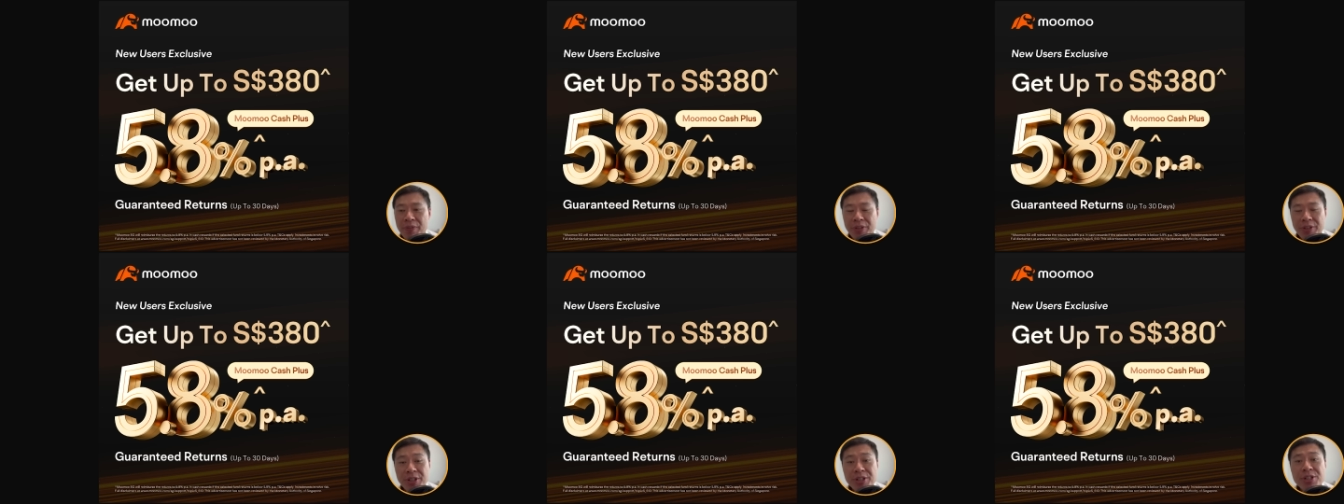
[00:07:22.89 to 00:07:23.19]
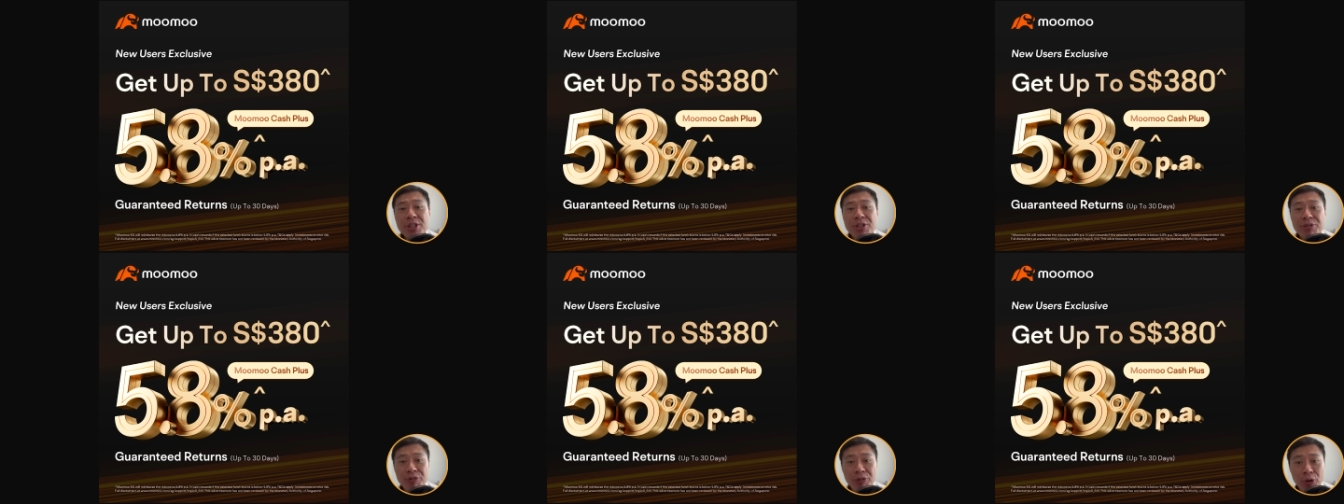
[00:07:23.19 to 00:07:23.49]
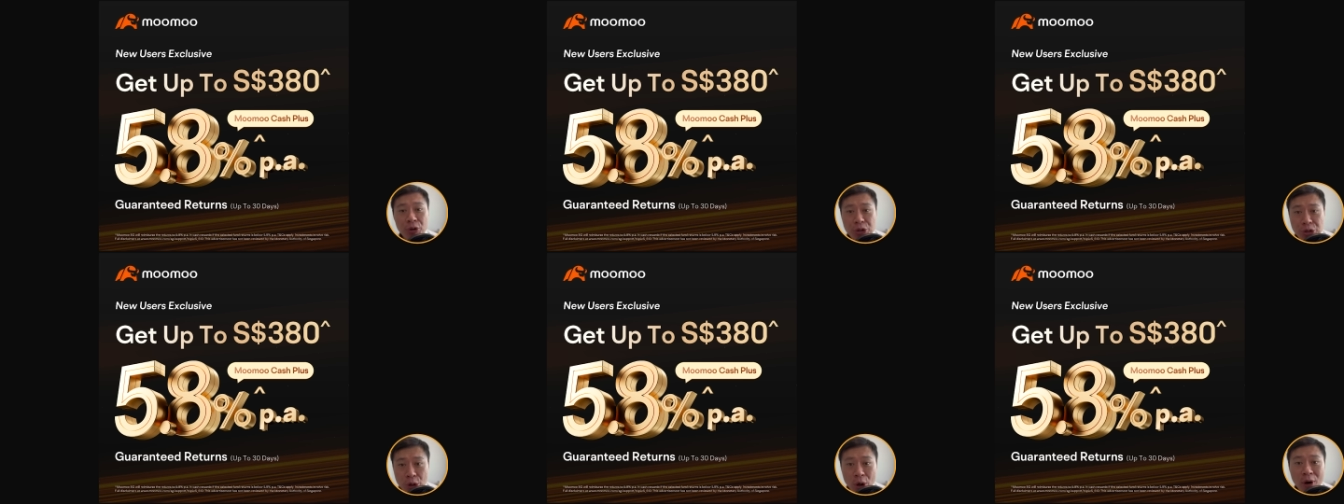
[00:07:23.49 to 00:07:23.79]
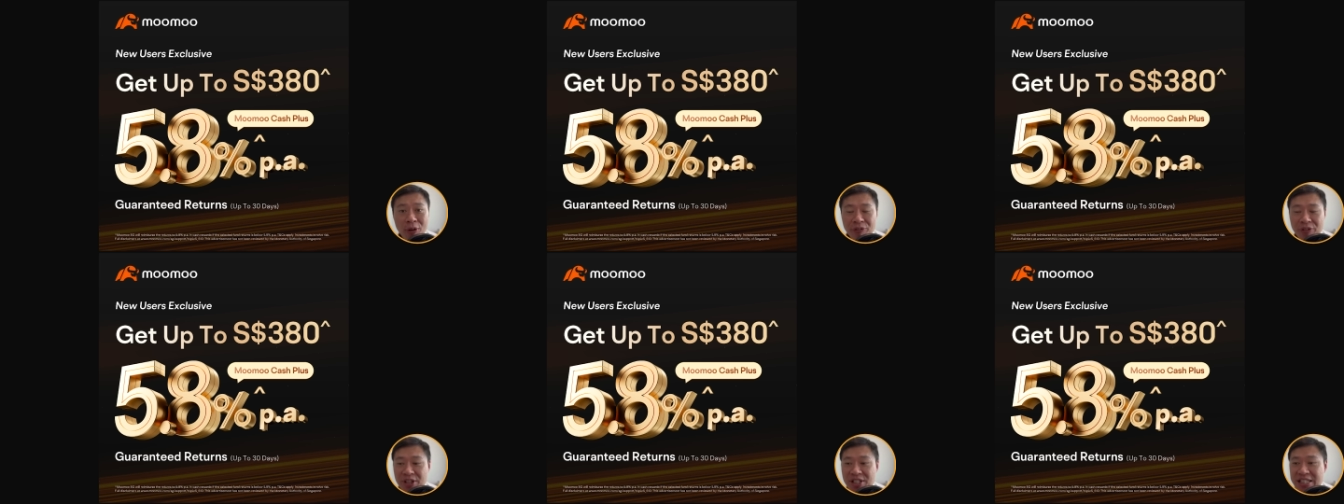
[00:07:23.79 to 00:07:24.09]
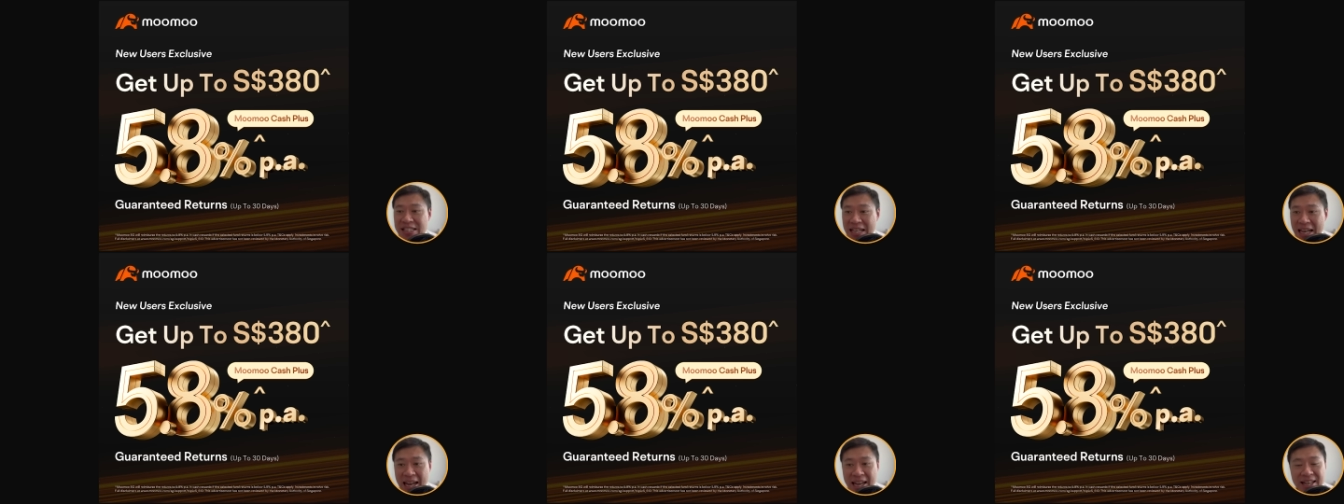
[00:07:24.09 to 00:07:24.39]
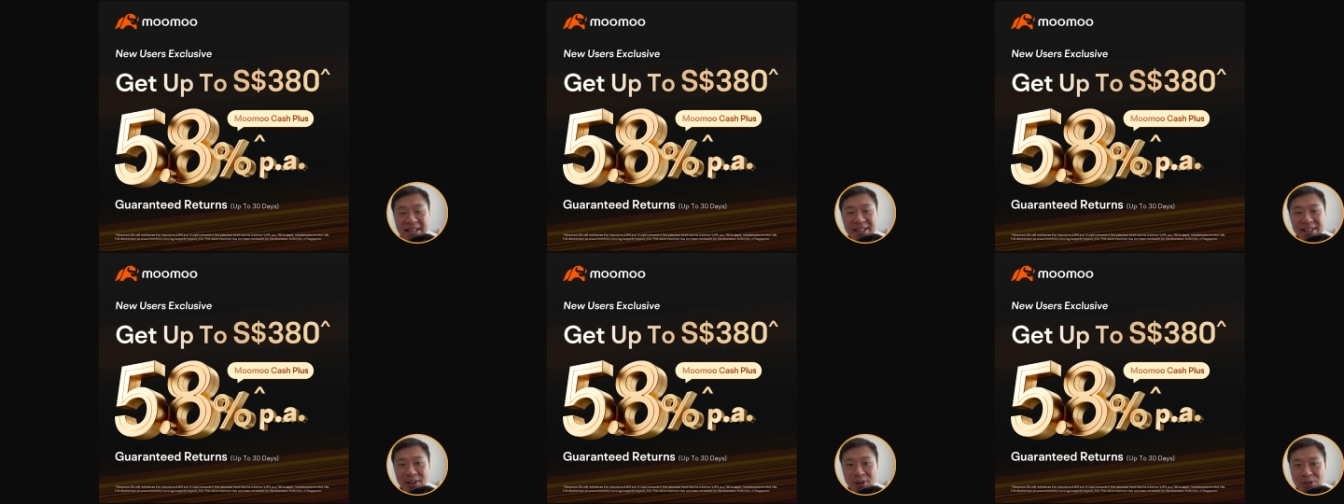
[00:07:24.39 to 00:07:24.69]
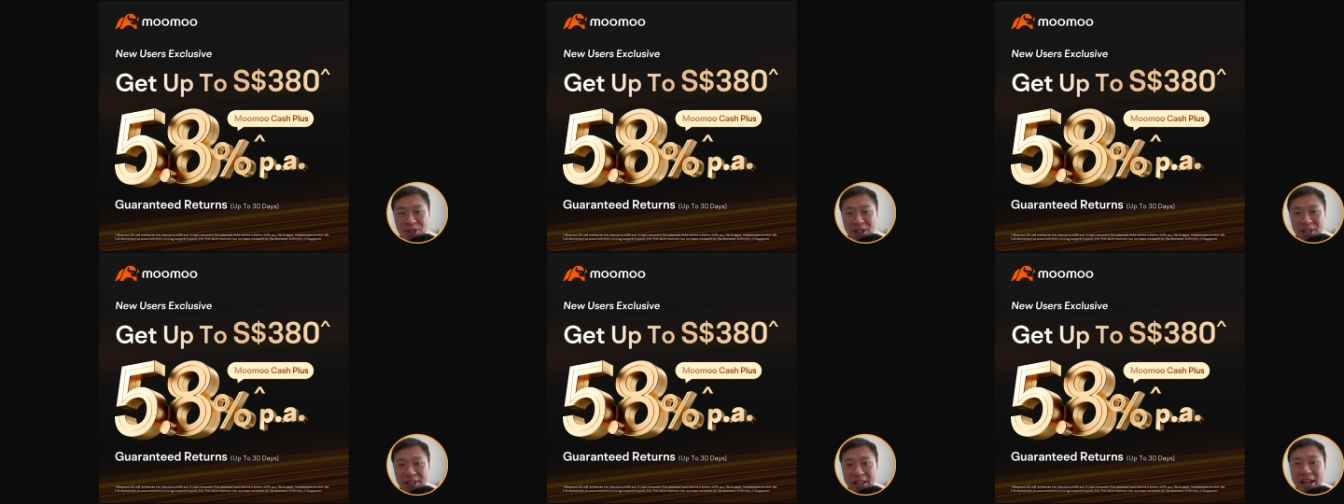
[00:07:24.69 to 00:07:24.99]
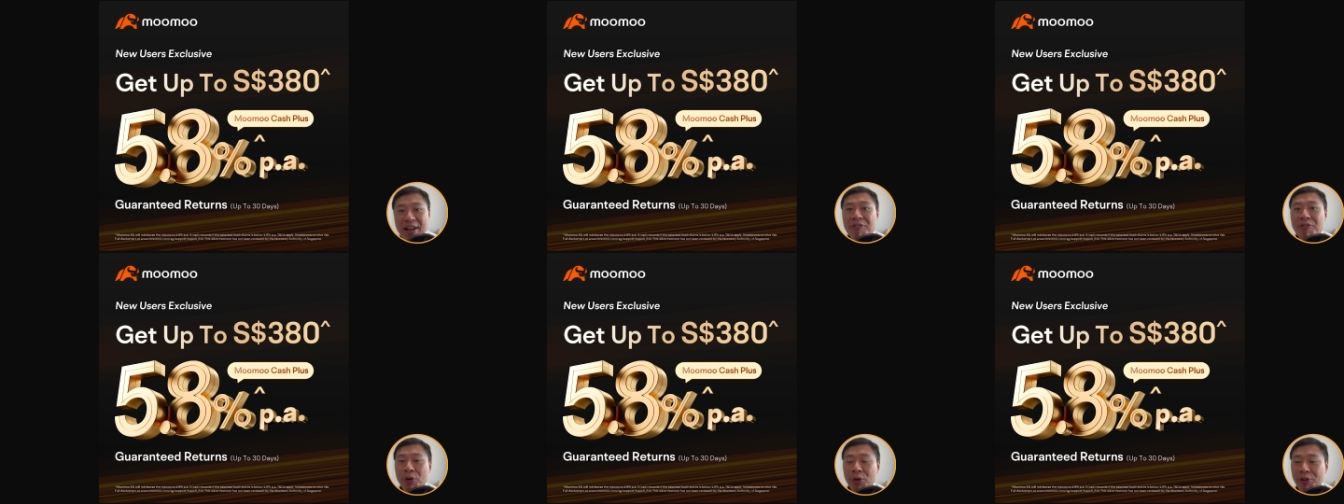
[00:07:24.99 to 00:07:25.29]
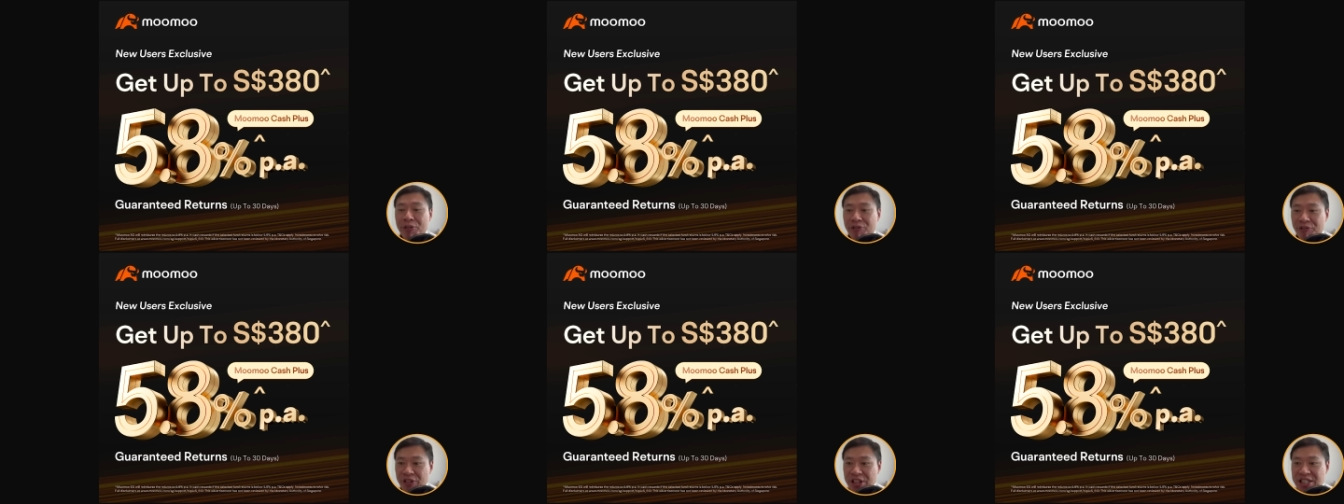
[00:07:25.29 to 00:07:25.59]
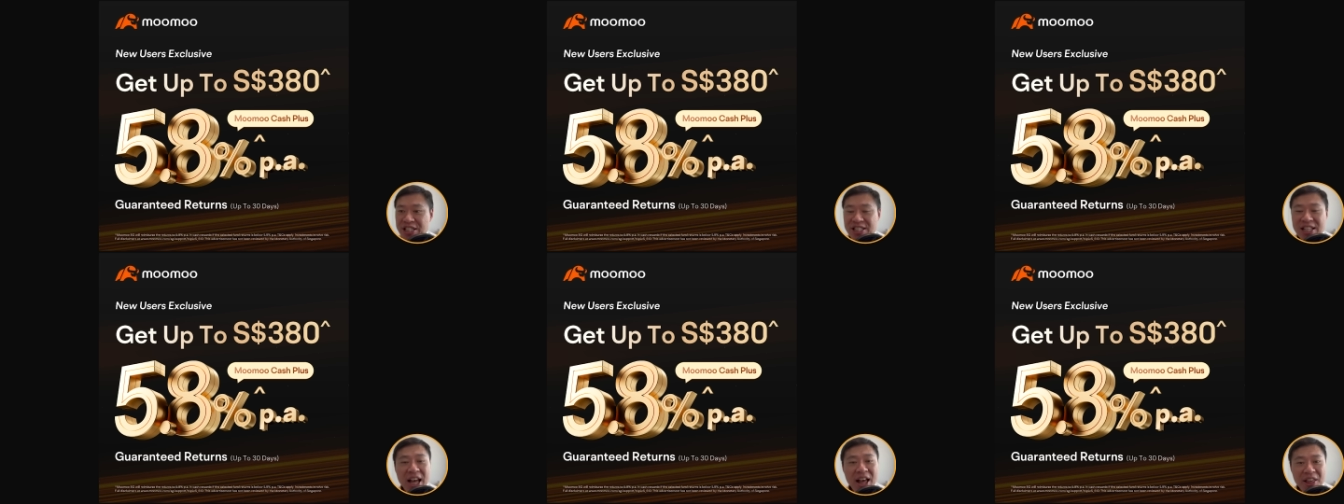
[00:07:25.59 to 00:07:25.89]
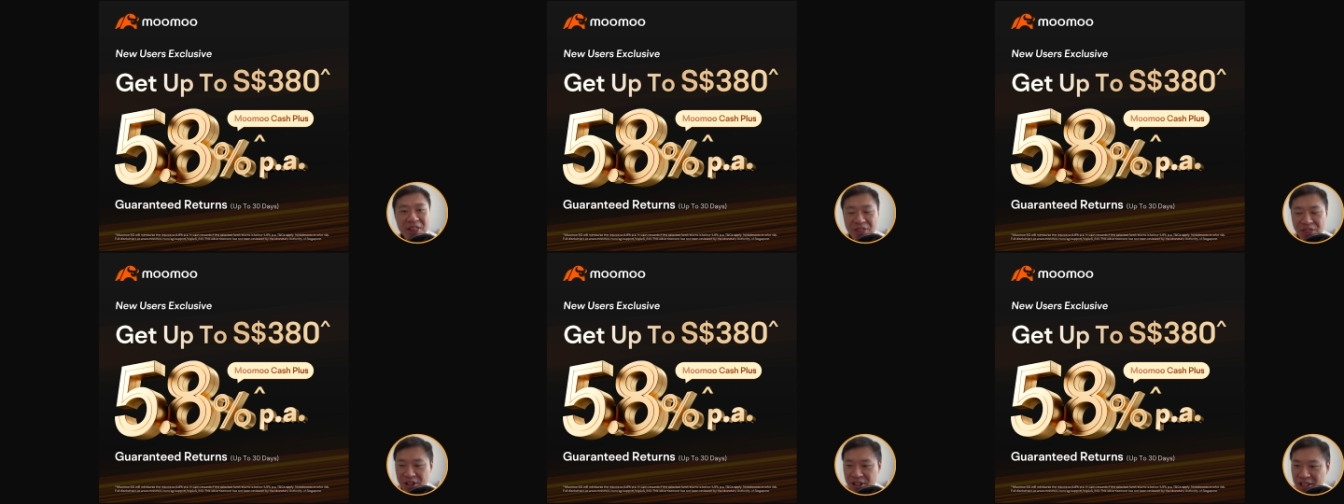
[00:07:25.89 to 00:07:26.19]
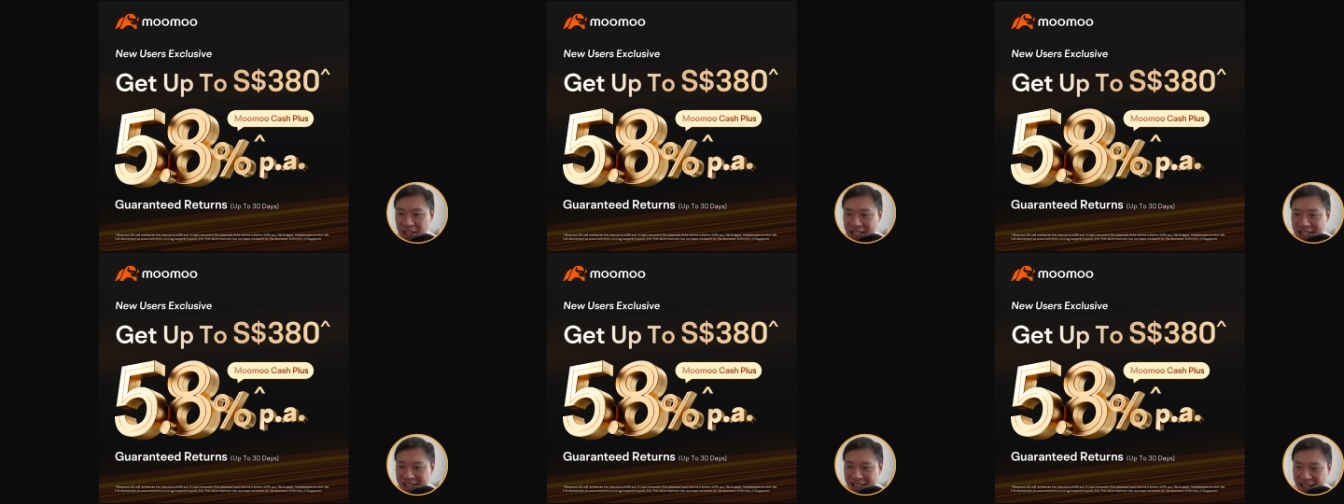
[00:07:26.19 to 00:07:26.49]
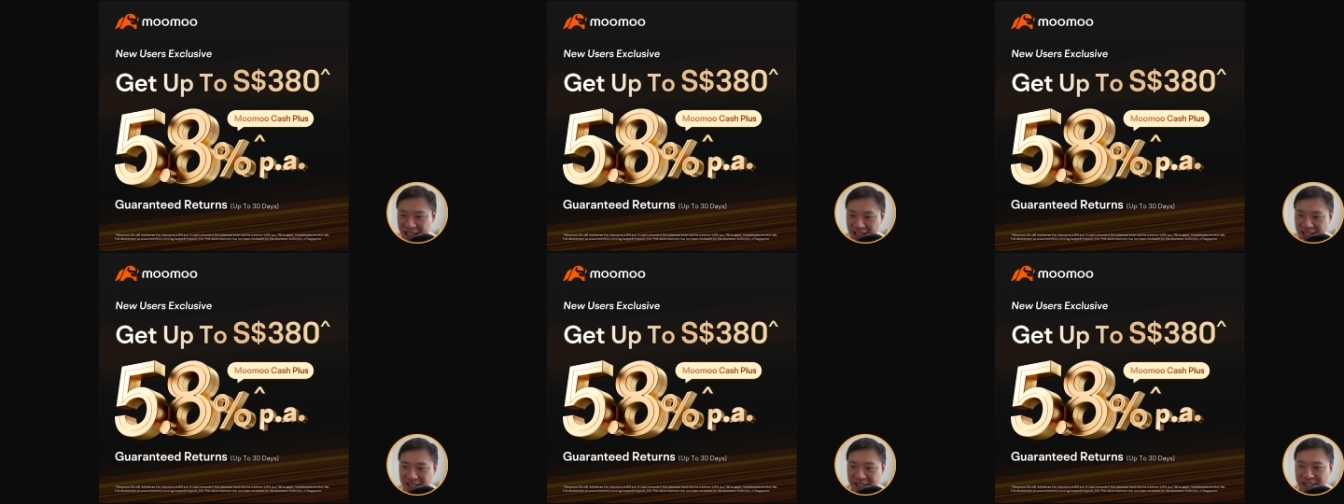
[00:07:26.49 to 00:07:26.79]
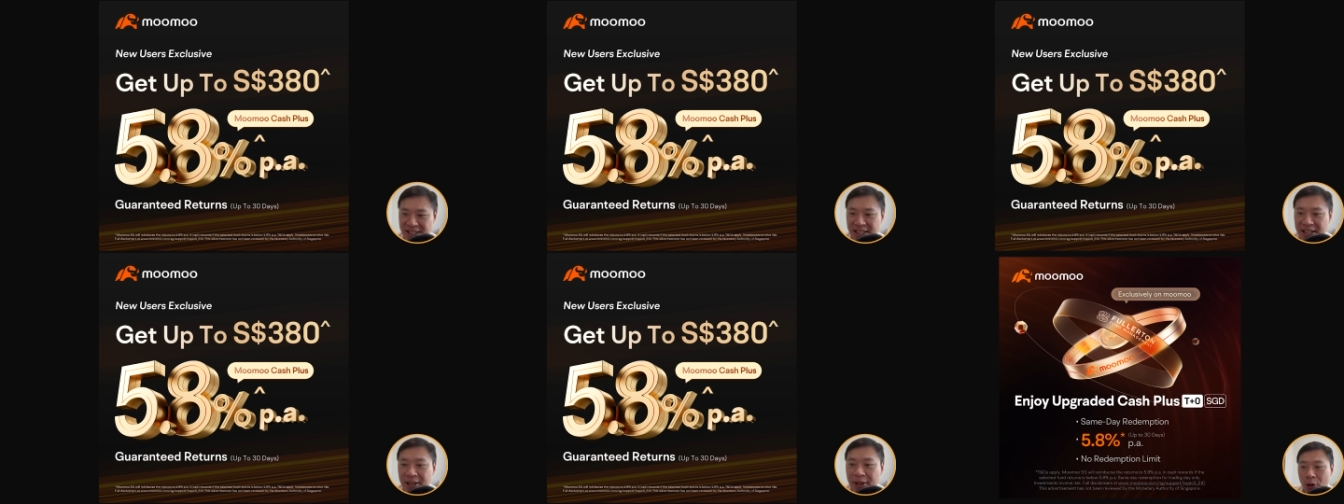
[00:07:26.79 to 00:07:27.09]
This is for your first 80,000 and for the first 30 days.